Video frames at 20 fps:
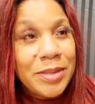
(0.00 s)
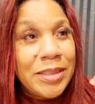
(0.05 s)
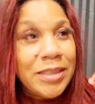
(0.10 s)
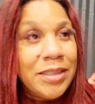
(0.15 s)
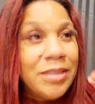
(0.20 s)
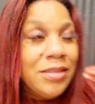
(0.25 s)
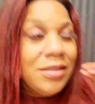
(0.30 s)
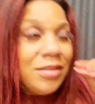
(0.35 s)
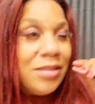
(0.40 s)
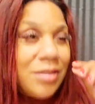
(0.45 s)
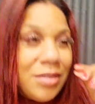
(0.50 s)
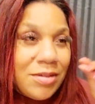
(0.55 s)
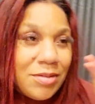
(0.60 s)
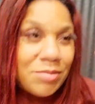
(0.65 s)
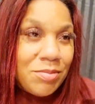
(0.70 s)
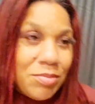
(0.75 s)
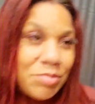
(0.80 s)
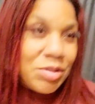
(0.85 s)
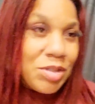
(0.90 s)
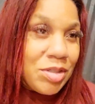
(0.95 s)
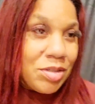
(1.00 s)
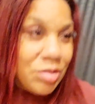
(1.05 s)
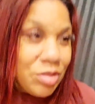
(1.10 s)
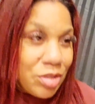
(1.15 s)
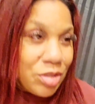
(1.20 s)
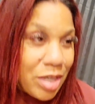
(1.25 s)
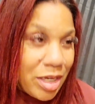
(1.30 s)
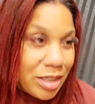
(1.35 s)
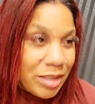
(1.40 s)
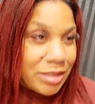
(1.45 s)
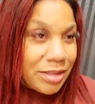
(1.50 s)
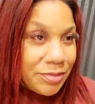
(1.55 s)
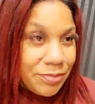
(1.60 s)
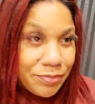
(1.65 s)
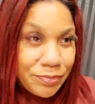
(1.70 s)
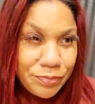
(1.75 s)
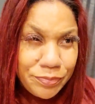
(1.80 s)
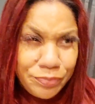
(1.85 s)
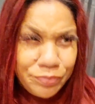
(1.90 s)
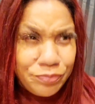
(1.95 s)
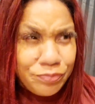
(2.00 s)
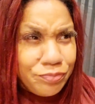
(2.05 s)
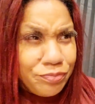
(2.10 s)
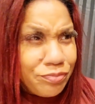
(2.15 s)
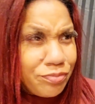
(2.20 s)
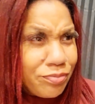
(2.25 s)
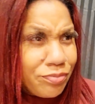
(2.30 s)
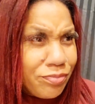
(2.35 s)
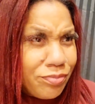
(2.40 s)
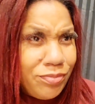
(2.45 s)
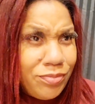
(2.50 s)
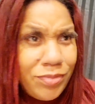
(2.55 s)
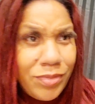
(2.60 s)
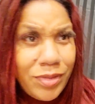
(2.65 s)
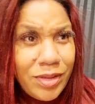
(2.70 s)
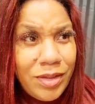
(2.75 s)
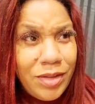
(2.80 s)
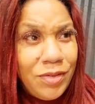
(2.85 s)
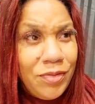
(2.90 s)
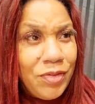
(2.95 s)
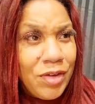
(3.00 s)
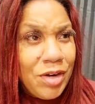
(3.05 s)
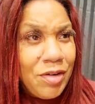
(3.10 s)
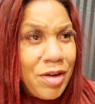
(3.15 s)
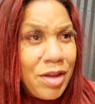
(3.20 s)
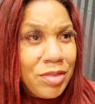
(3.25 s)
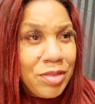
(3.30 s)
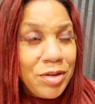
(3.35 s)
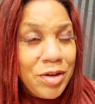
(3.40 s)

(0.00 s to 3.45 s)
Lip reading: I'm still trying to figure out the car,